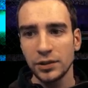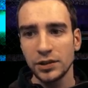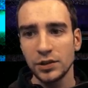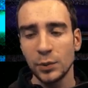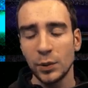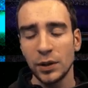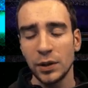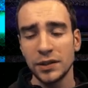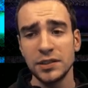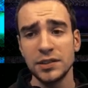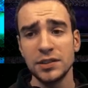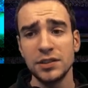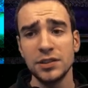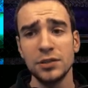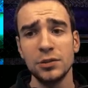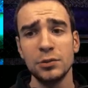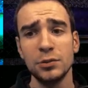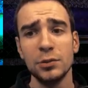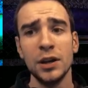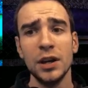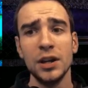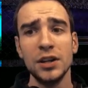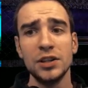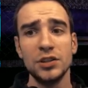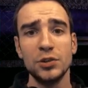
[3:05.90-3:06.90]
to want to do
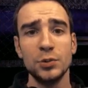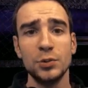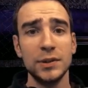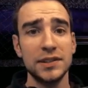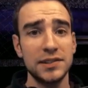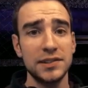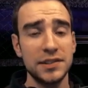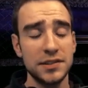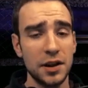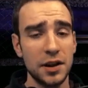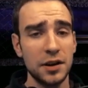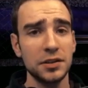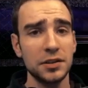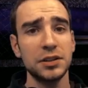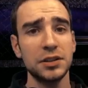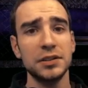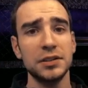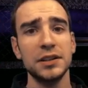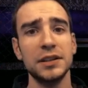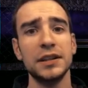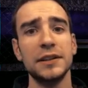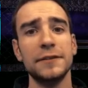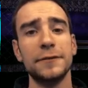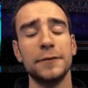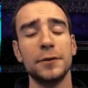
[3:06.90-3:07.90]
to install
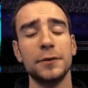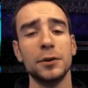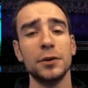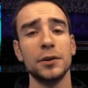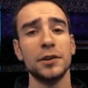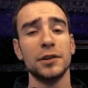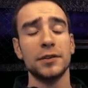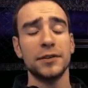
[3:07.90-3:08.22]
Unity 4.